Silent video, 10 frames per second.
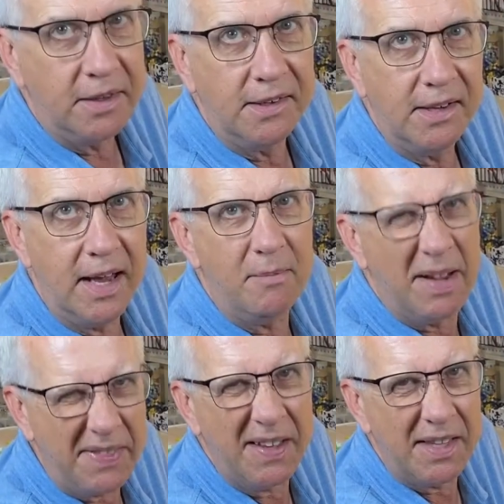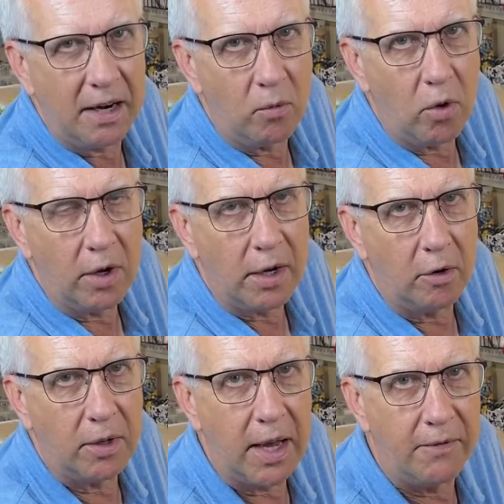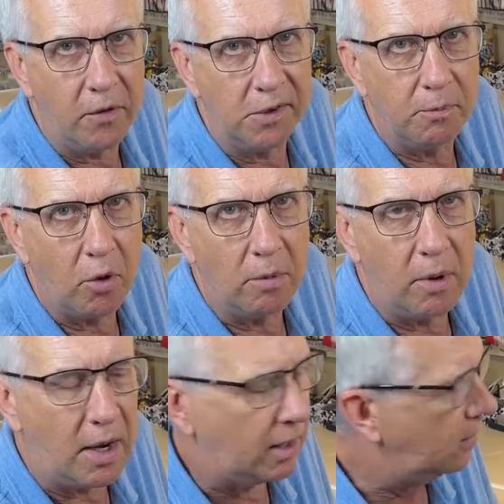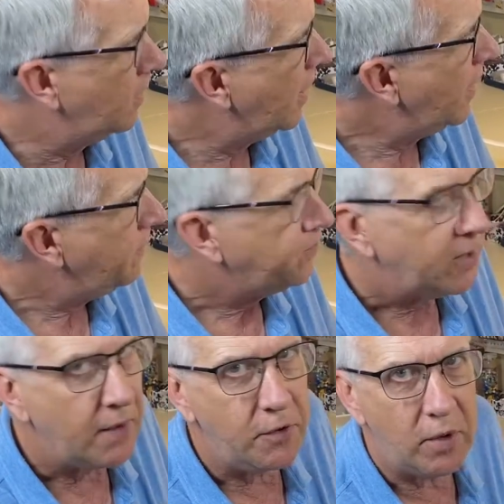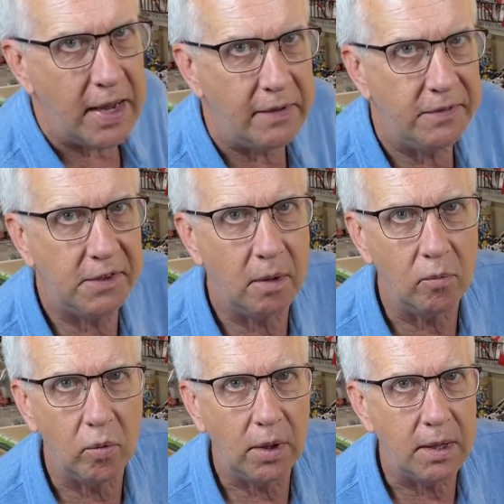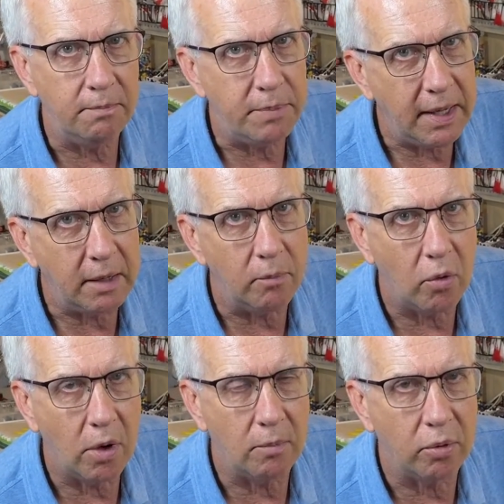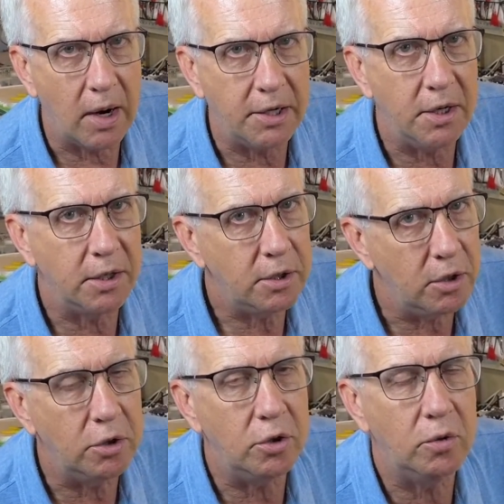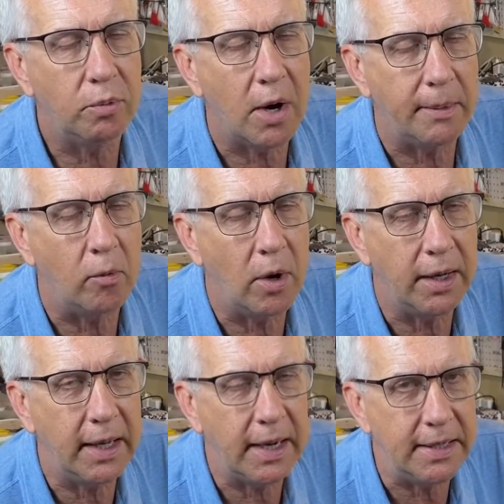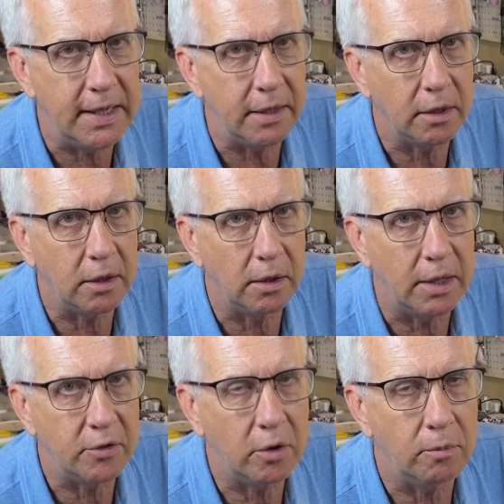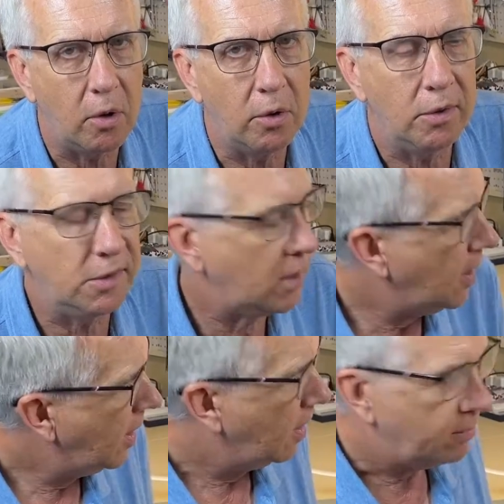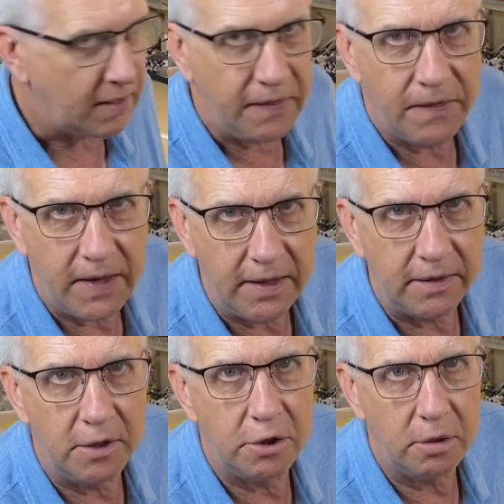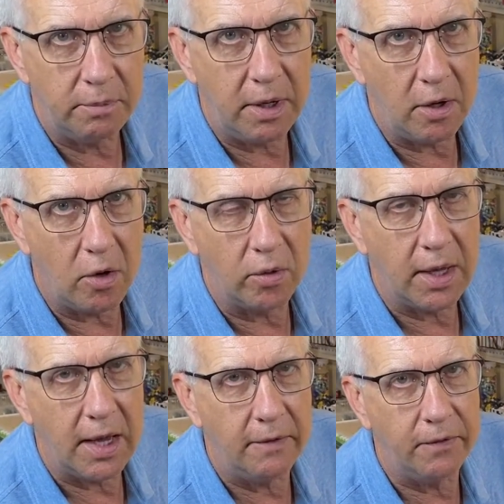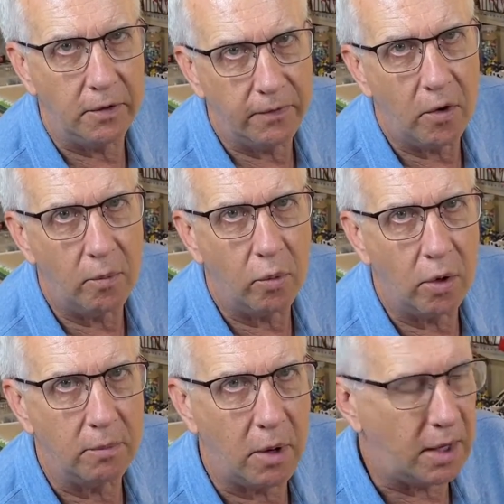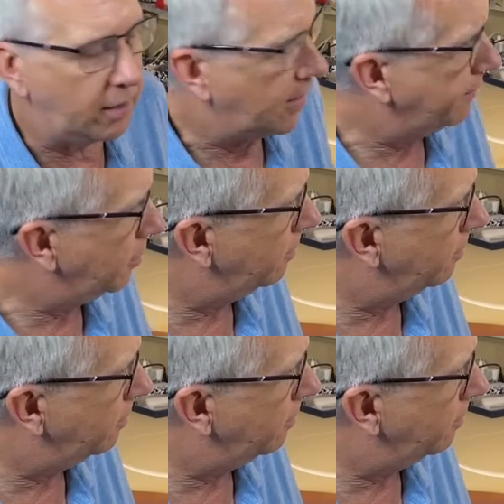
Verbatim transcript: the same. I think that'll work out okay for a sport model. If you have some really big important project, you do probably want to get identical electrical motors, but I think this should be okay for the foam board model that I'm going to